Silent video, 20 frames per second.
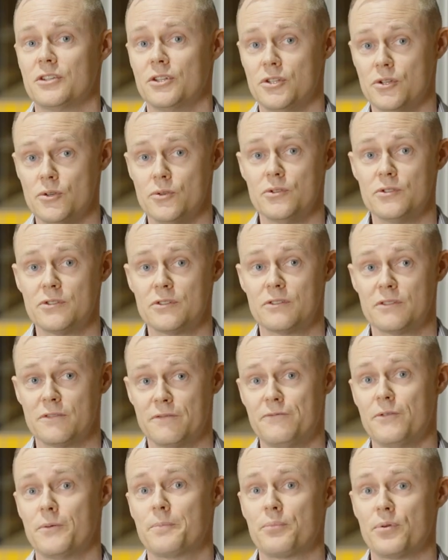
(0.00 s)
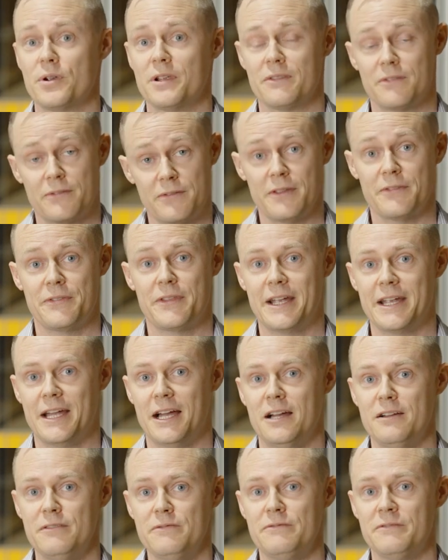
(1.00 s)
to use the footprint that they
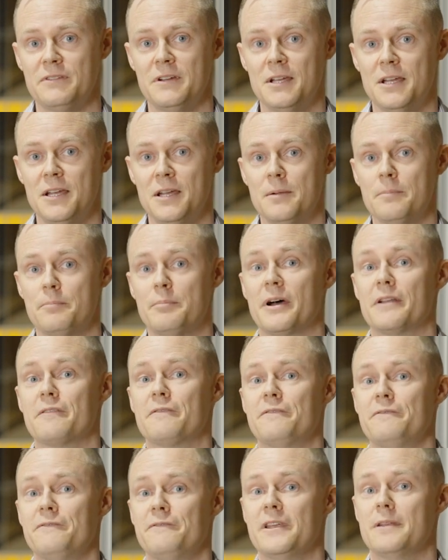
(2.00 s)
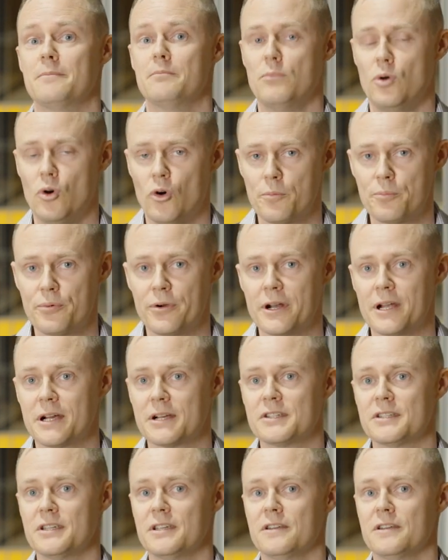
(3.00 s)
have, but fit more products